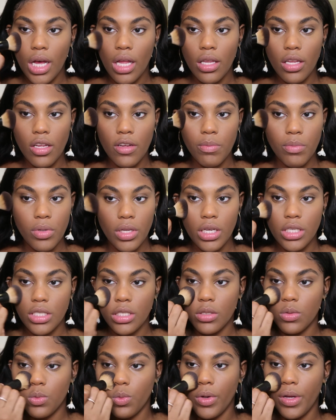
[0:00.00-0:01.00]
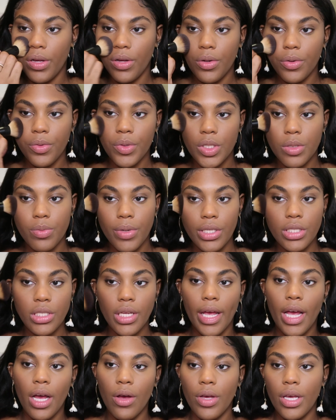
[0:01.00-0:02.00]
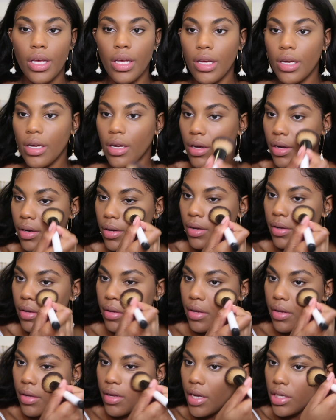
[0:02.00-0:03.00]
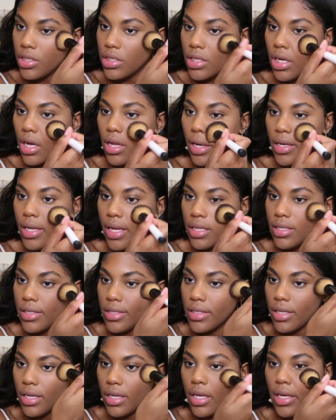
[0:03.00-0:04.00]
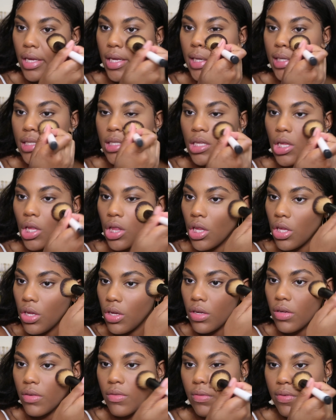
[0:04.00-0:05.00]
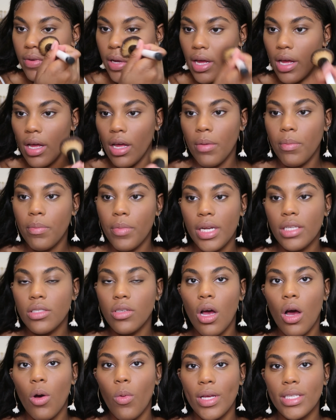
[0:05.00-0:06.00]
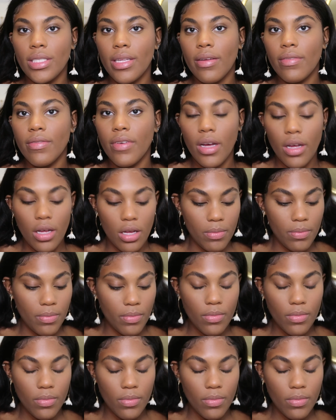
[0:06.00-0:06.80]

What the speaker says: I love blush as well, especially out here. It just kind of like that sun-kissed look vibe, but it's always that vibe.